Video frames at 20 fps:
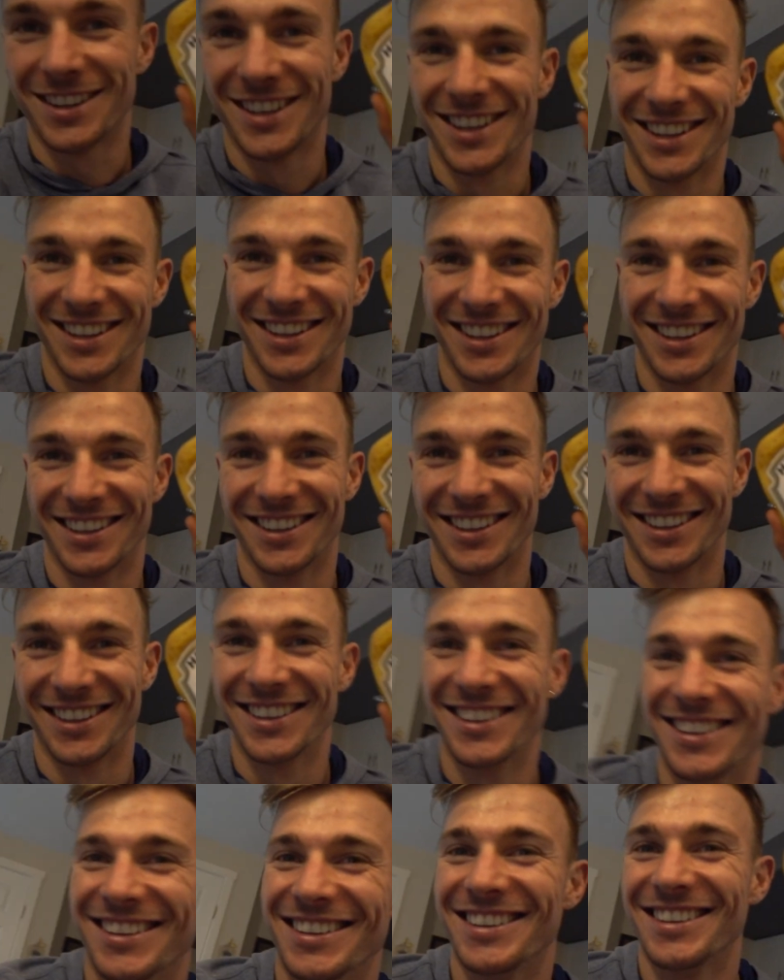
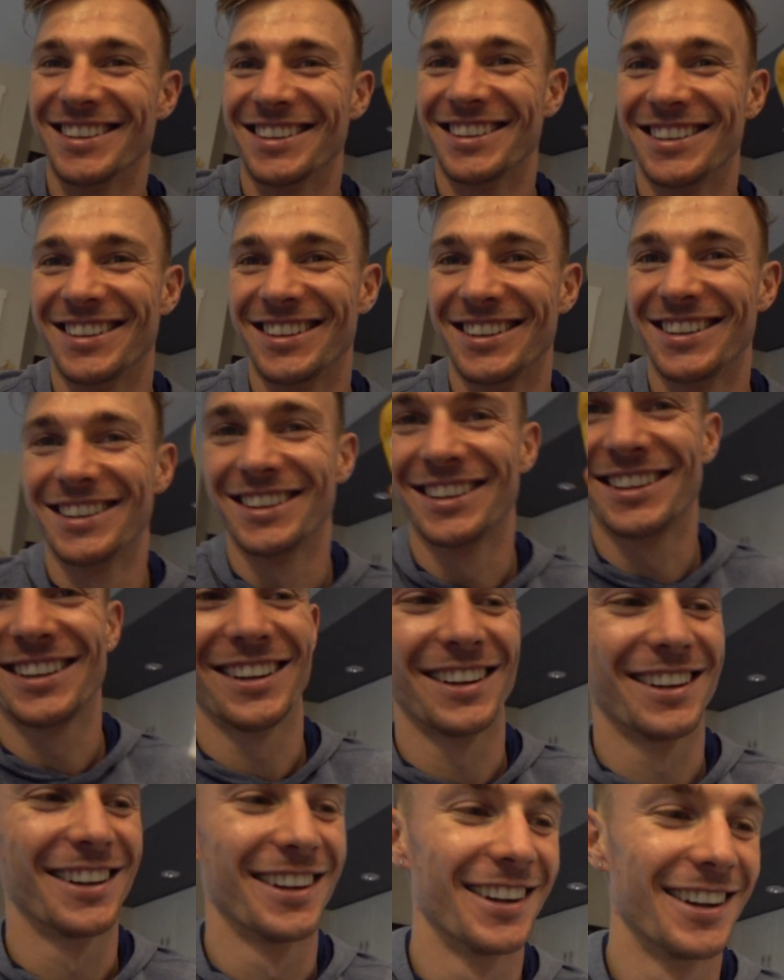
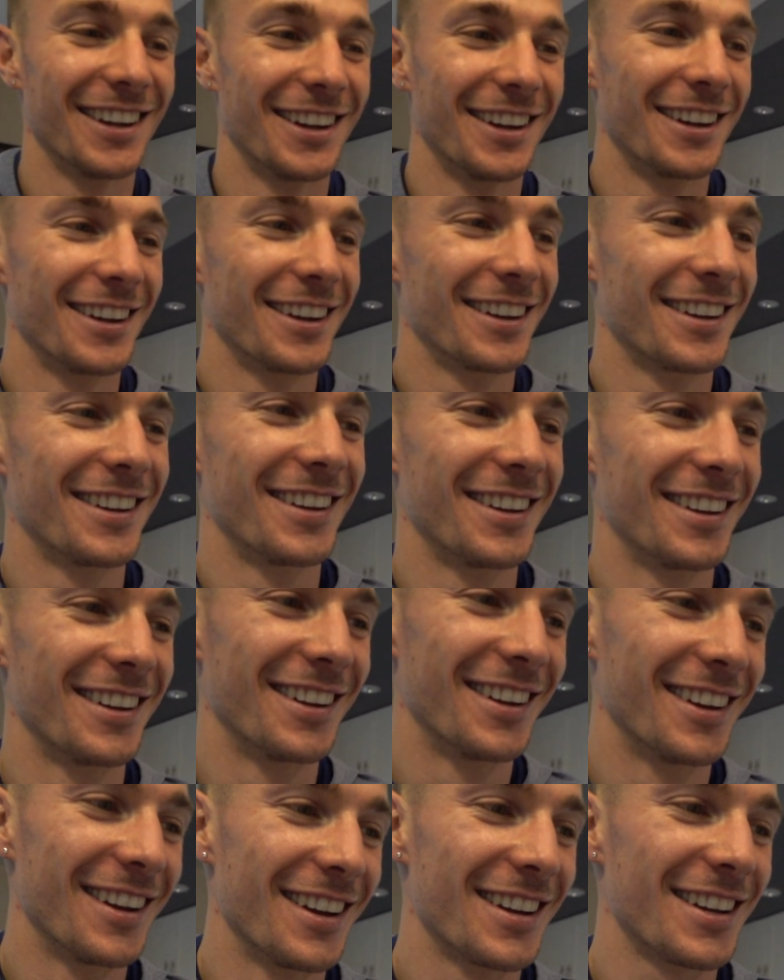it's great.
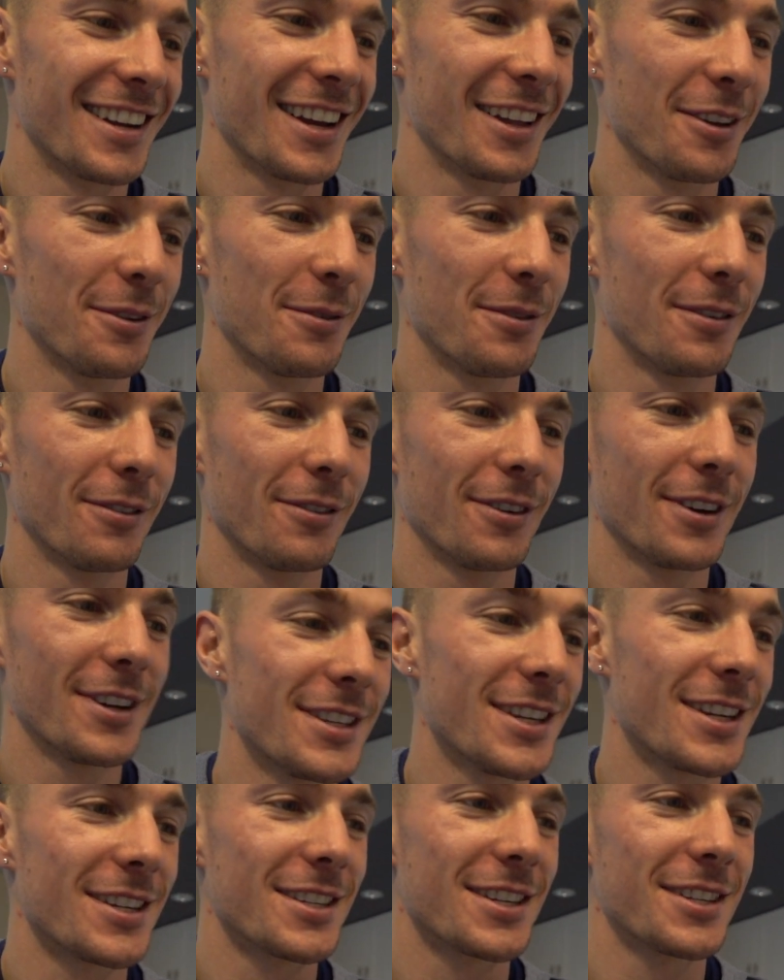Yellow, what
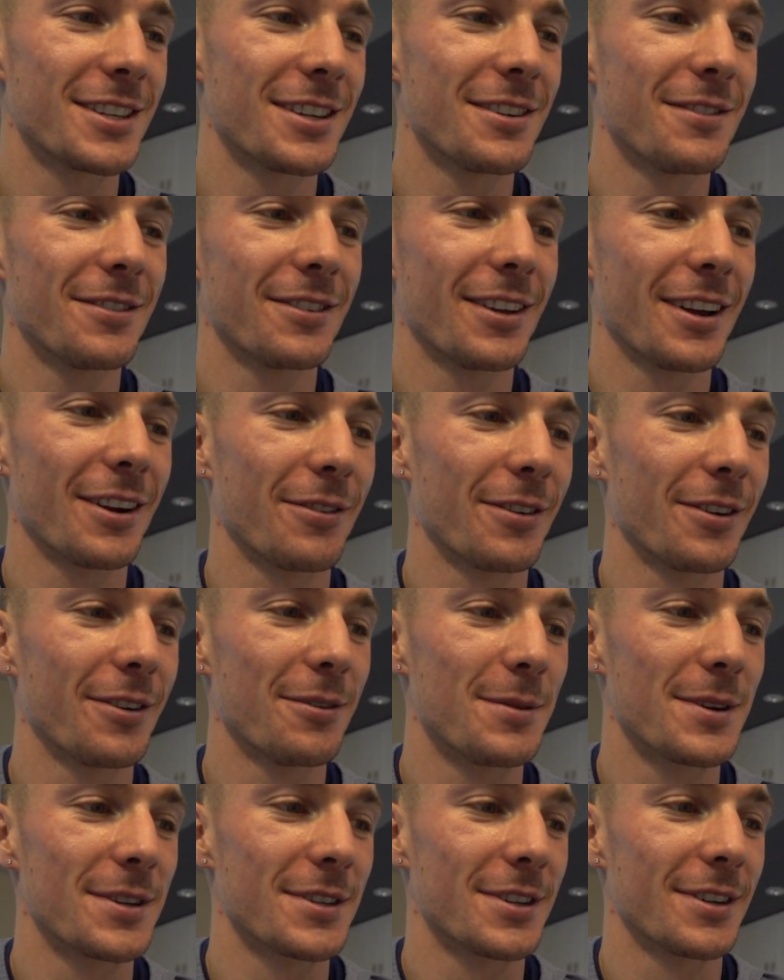is this? This isn't even like
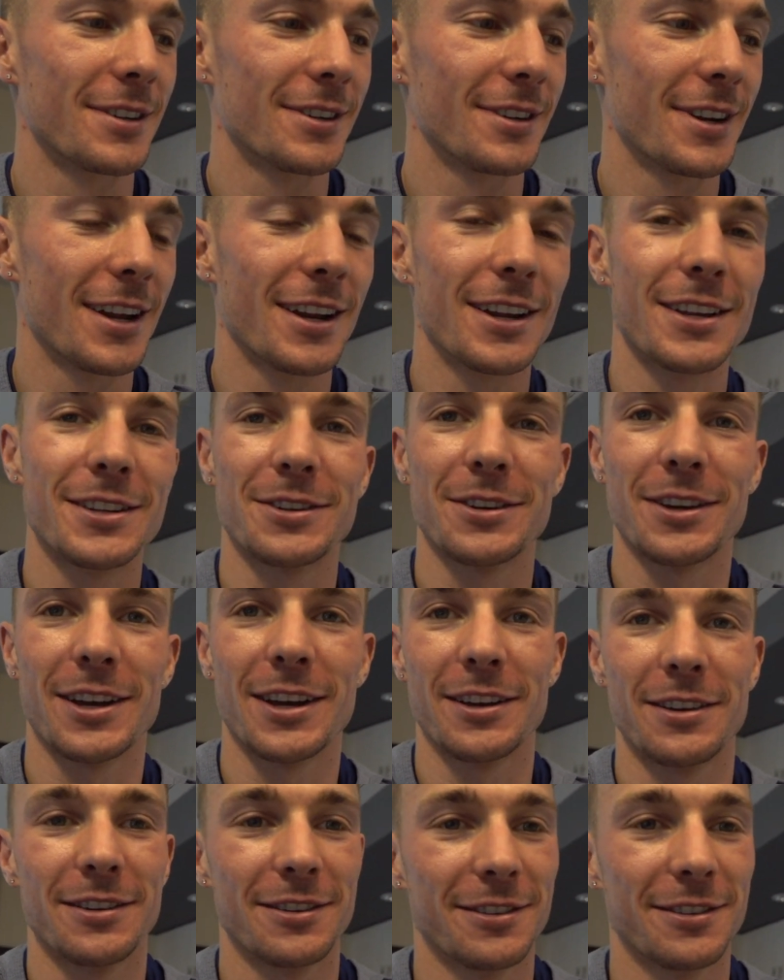real mustard. Yeah, it is, okay.